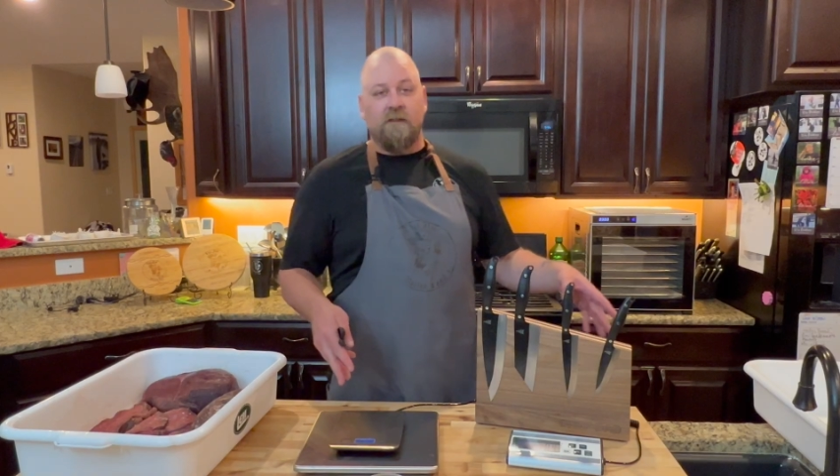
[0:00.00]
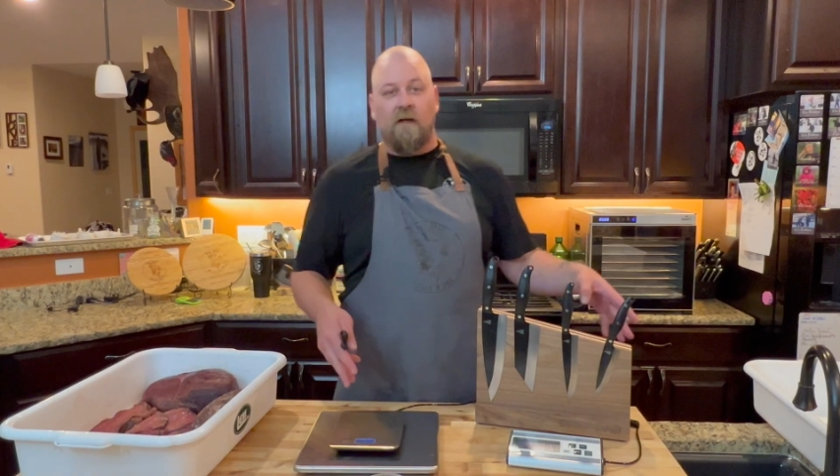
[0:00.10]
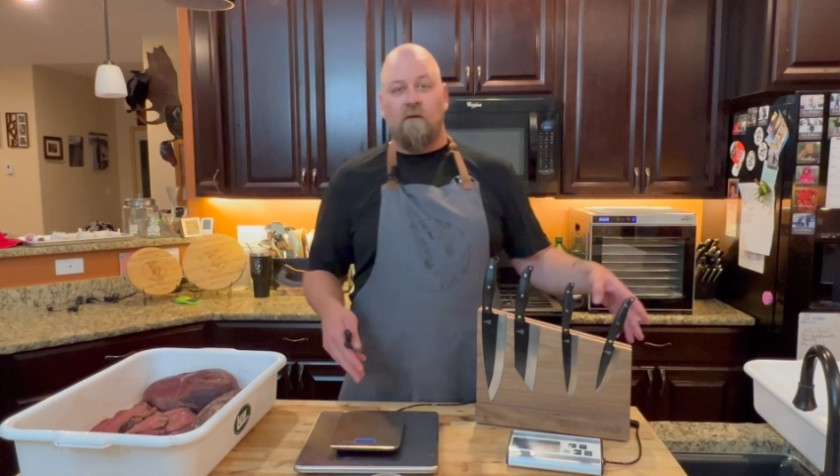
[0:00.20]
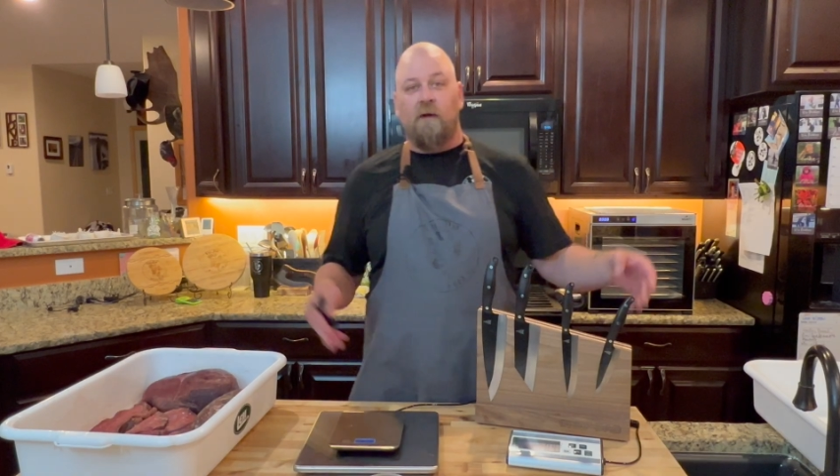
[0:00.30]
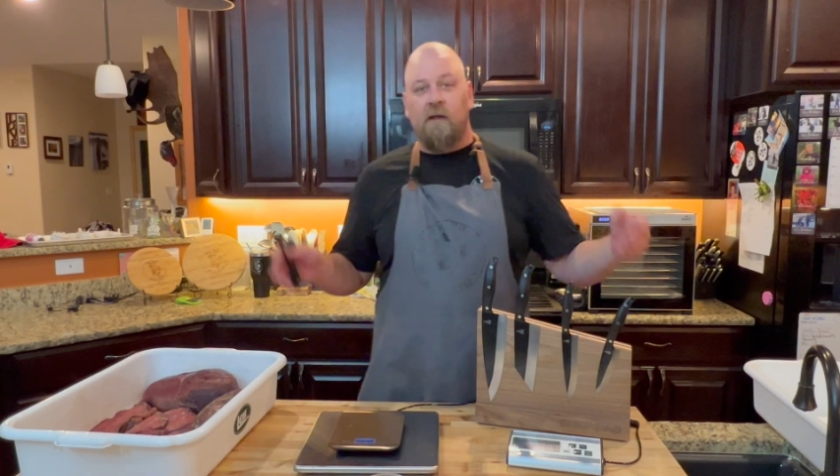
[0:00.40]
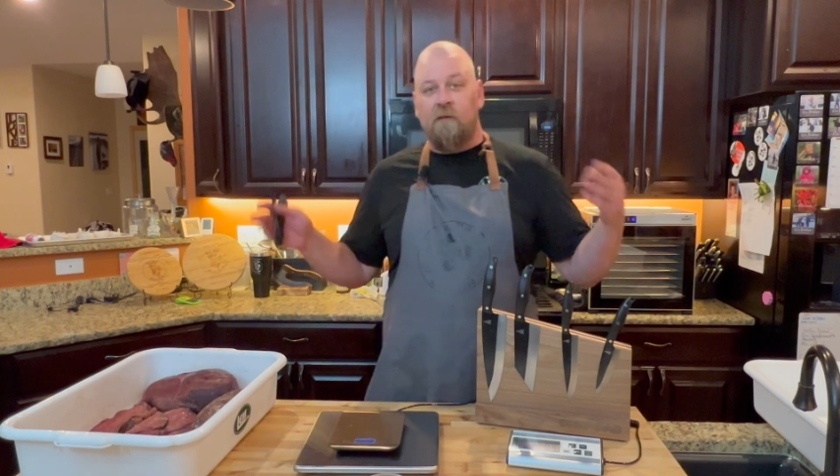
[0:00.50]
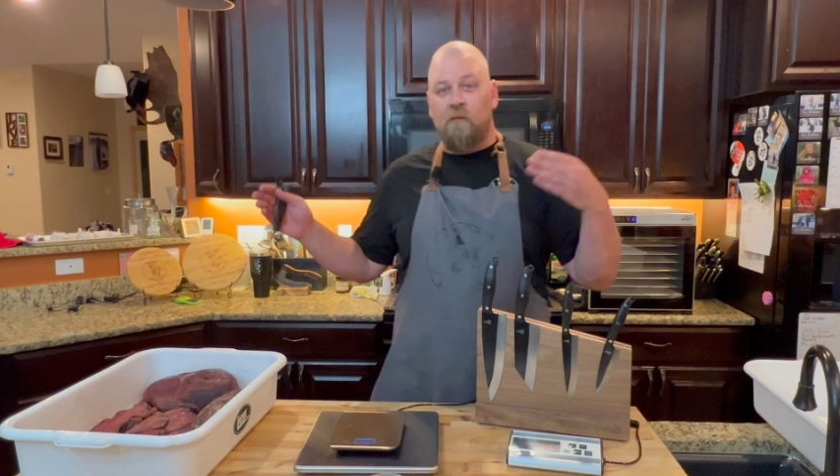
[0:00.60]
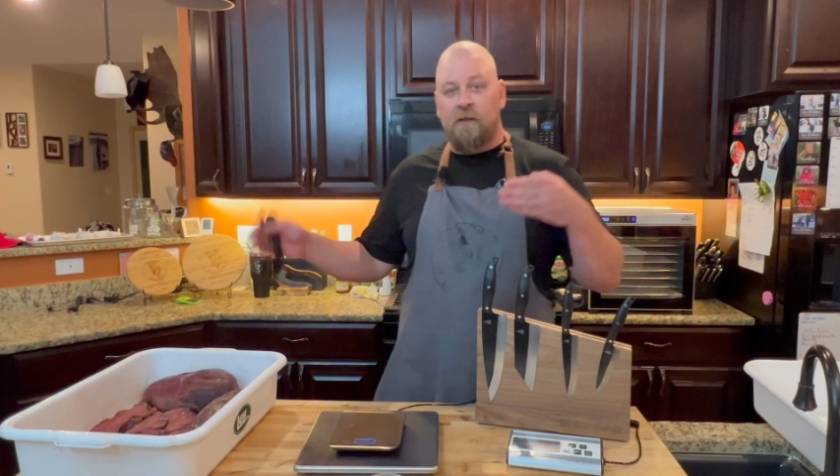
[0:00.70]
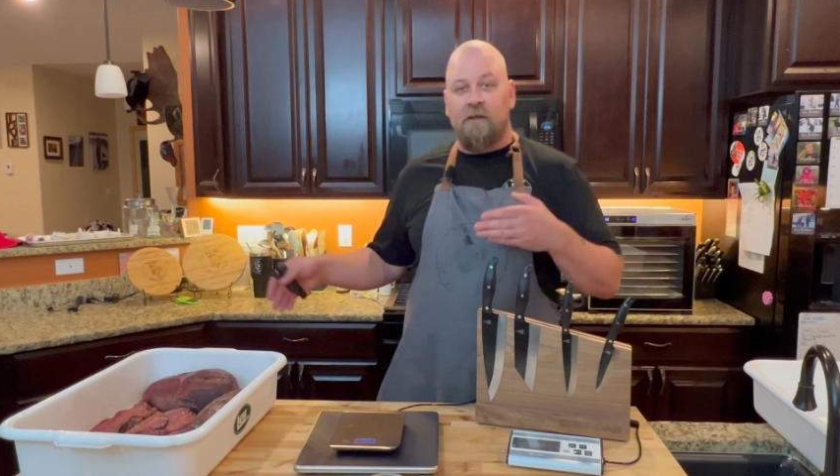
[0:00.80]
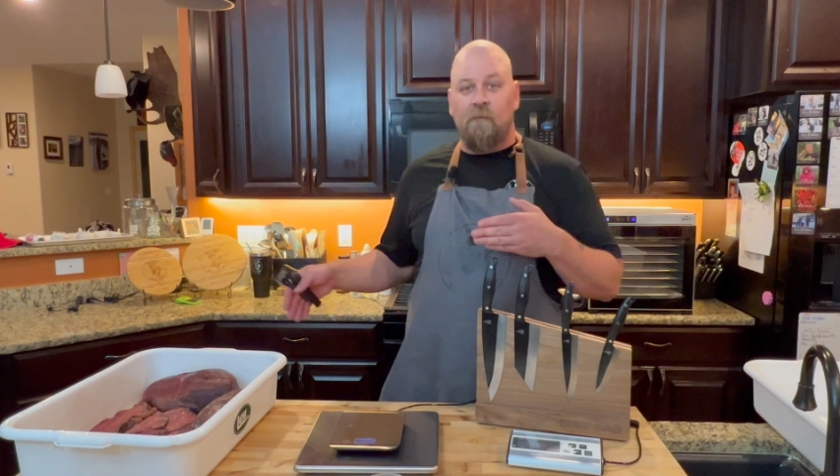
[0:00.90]
out of the way.
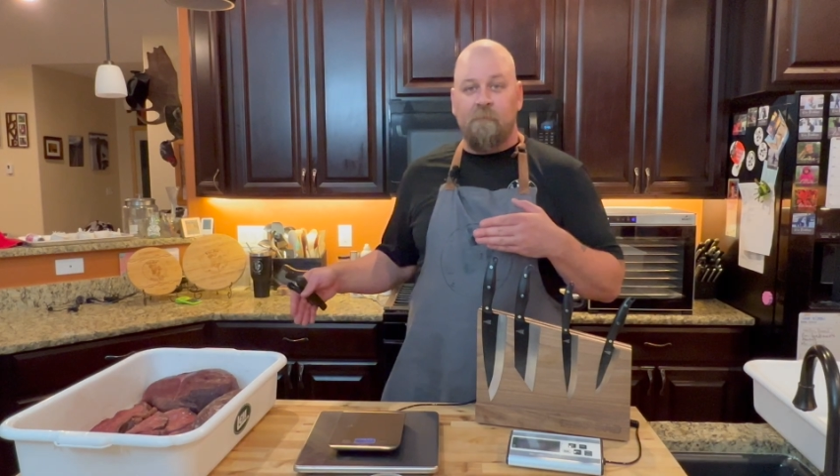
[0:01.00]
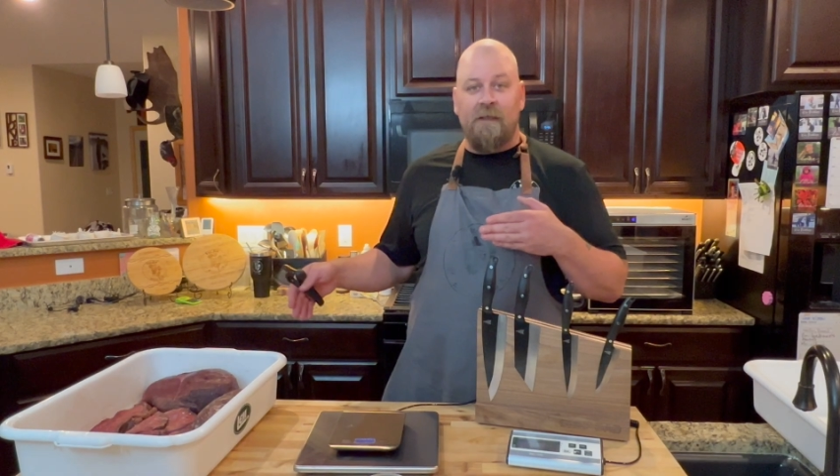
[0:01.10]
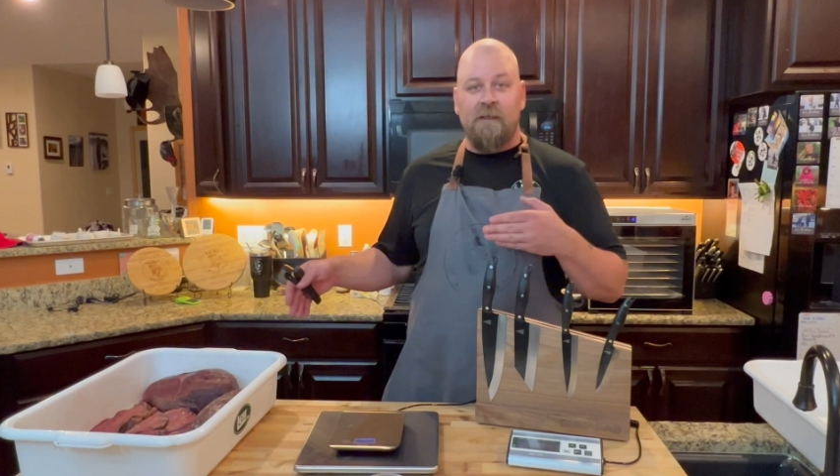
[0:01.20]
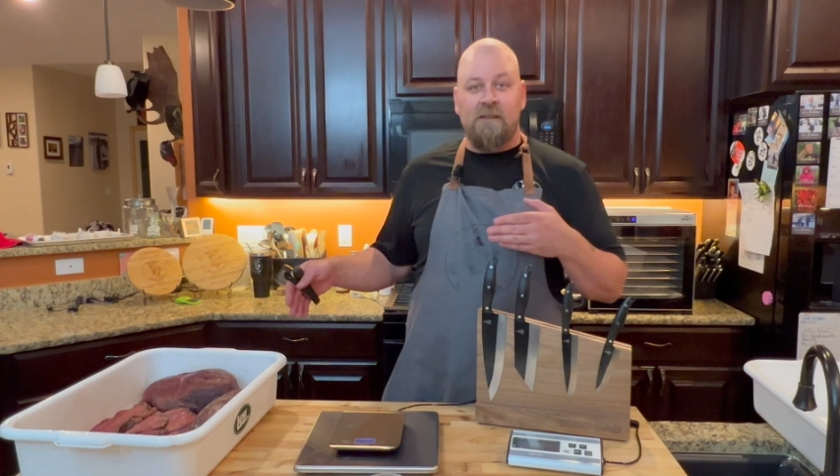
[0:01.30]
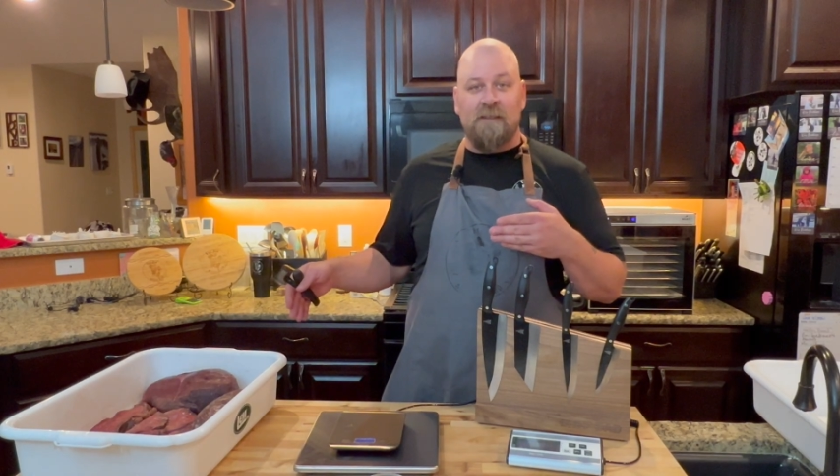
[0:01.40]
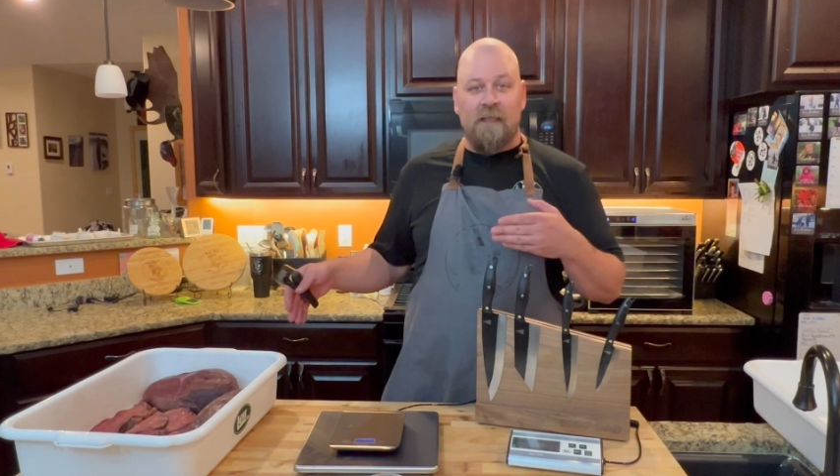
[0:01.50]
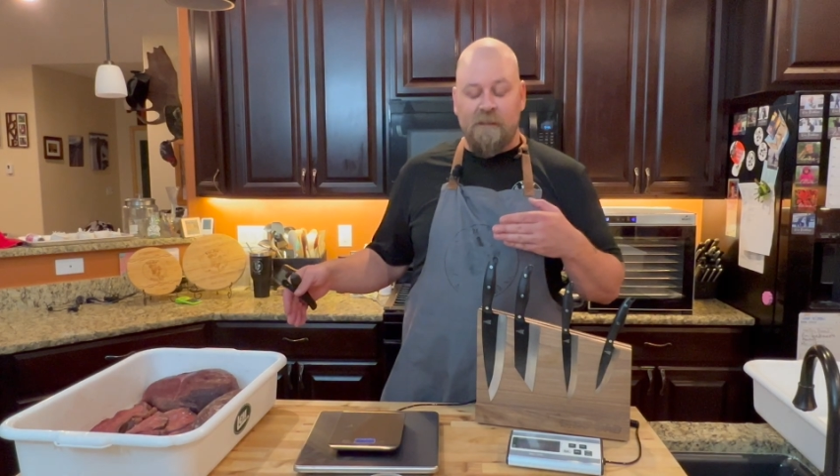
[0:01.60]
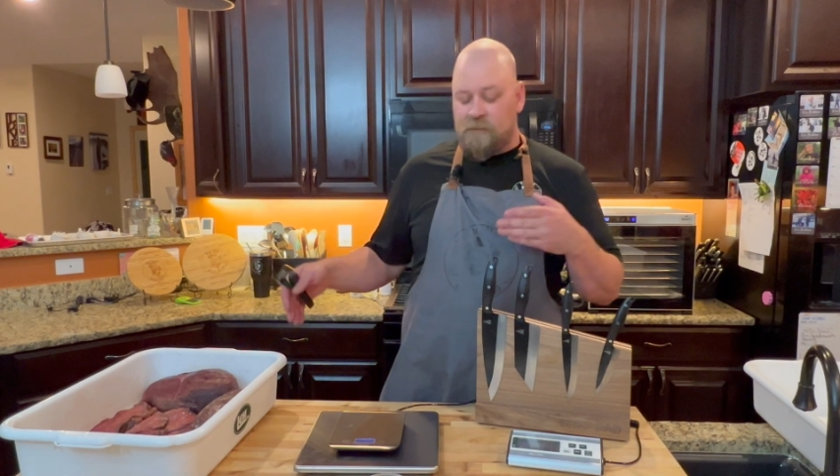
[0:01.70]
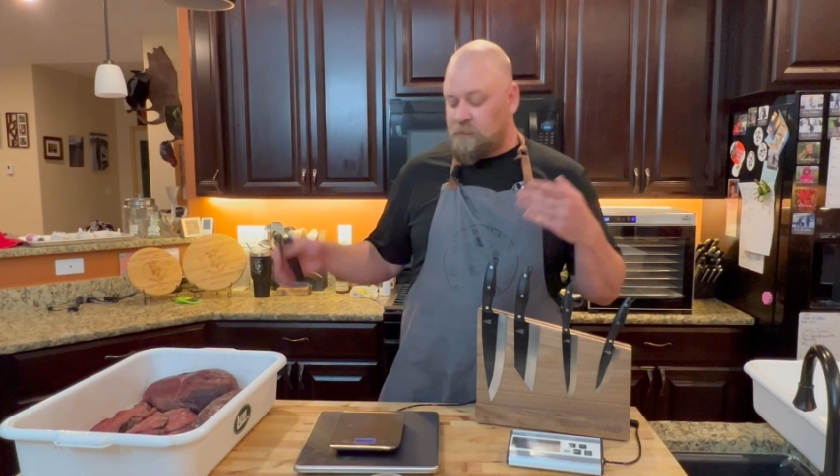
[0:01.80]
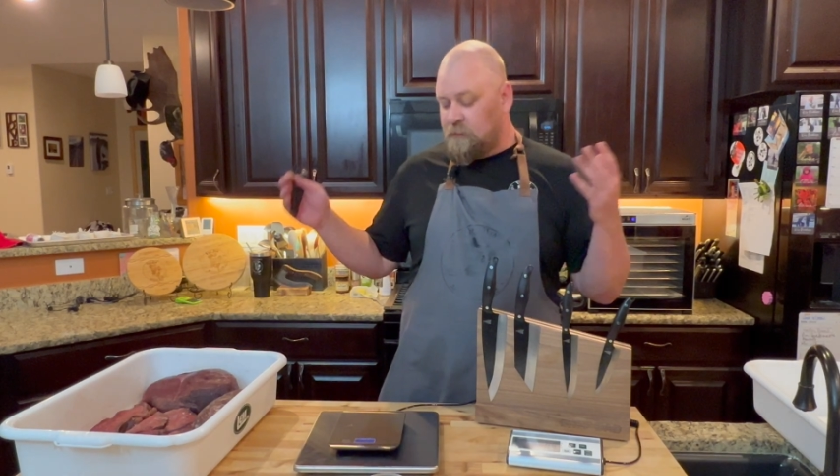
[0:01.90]
We'll get our meat
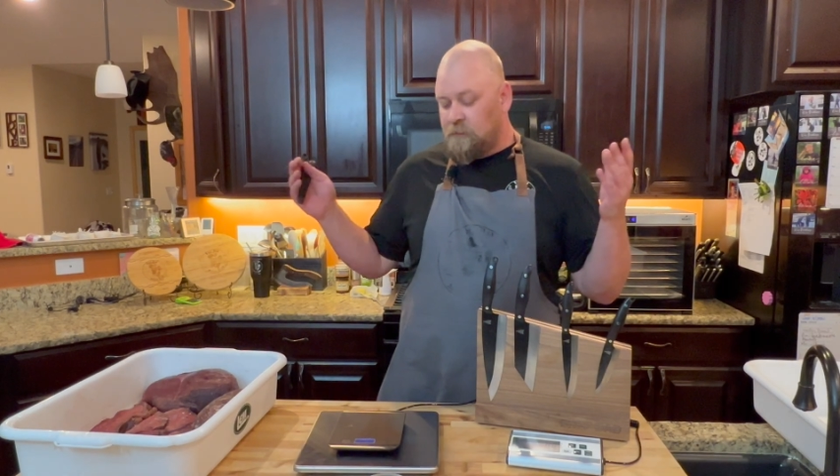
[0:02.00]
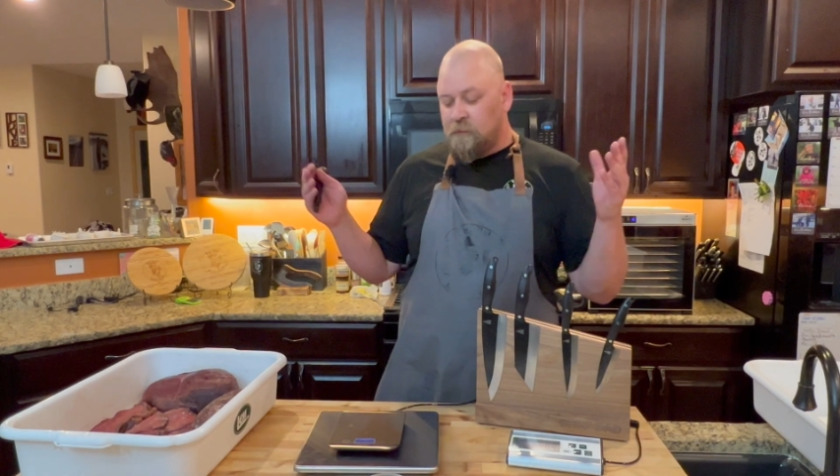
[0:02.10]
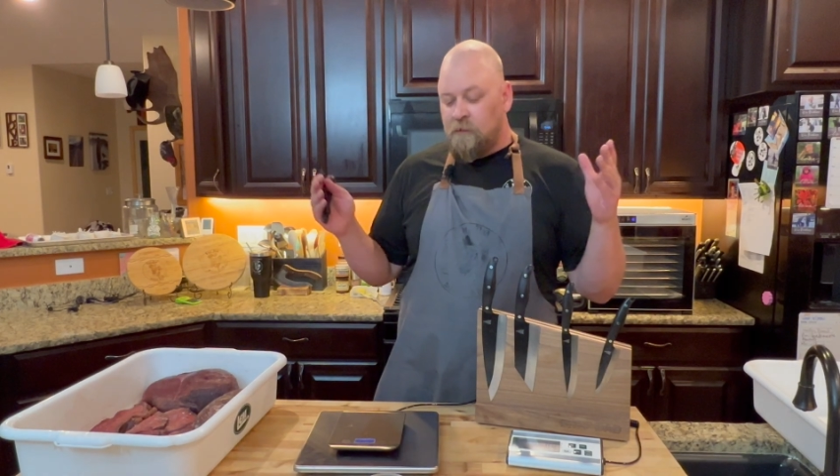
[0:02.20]
sliced.